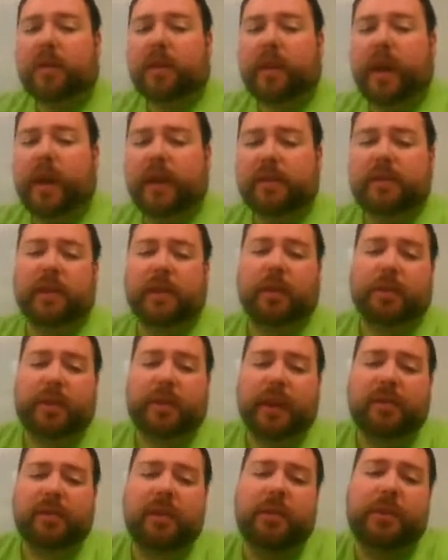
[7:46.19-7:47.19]
Okay, so
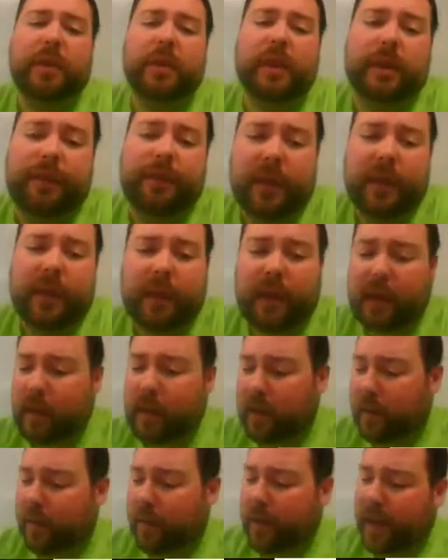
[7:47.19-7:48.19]
that's what we need to figure out
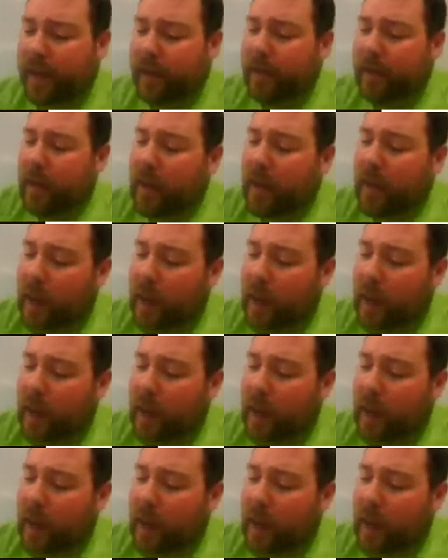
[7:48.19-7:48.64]
on that.